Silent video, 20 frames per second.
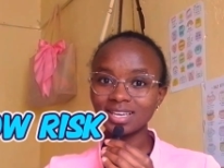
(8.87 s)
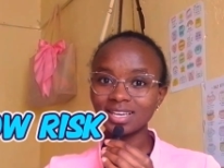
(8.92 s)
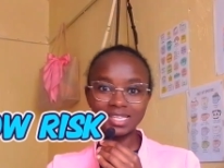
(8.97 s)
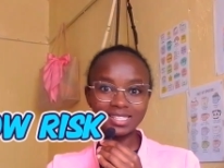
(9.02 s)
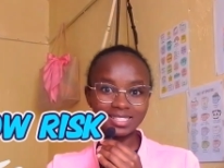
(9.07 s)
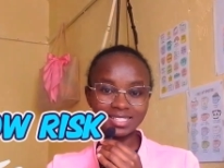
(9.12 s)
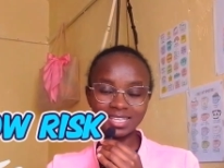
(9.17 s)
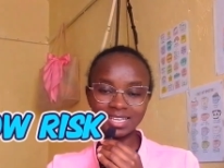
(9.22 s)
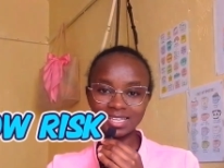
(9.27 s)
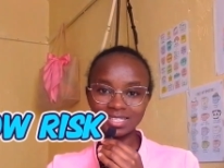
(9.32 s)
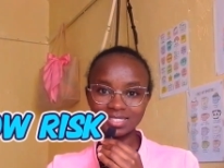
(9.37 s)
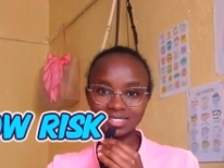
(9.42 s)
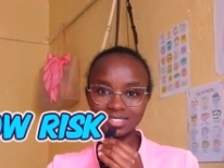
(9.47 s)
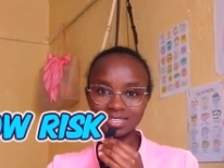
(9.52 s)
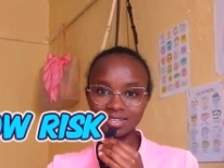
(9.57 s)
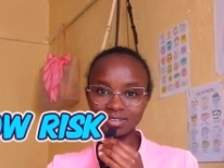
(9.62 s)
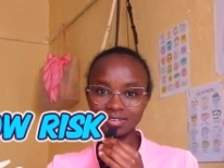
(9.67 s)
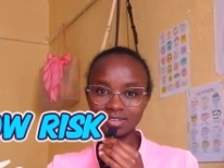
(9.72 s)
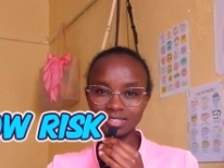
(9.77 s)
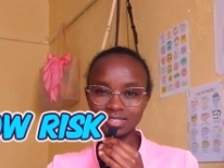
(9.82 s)
Let's get
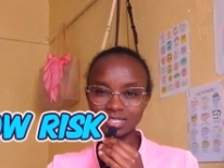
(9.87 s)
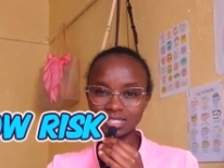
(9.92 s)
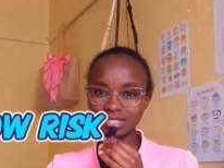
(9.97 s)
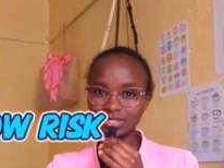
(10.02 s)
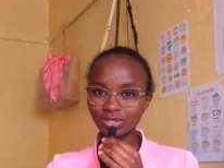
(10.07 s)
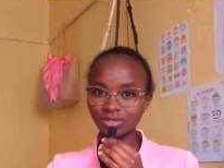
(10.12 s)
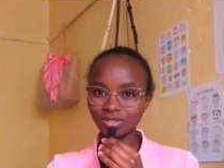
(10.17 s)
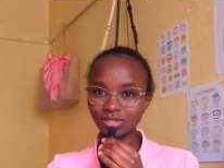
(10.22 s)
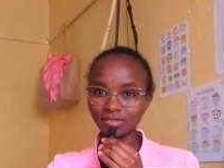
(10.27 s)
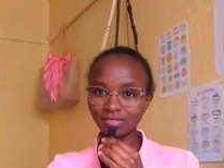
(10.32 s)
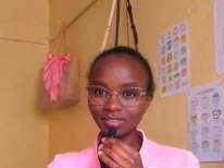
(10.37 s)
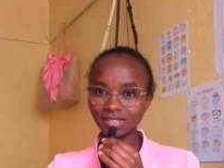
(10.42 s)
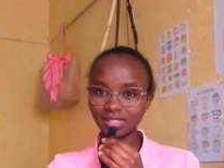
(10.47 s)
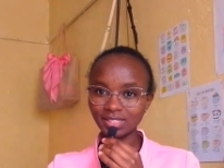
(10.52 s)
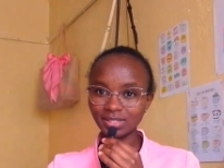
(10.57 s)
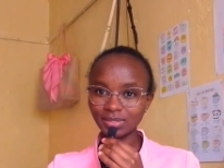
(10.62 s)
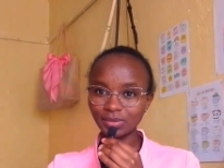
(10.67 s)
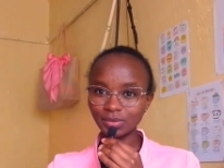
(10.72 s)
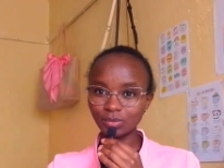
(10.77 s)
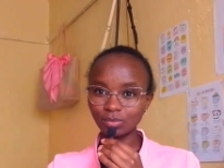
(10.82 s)
direct into the
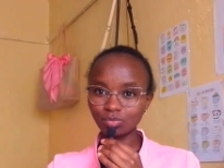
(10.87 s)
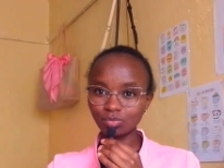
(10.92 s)
video.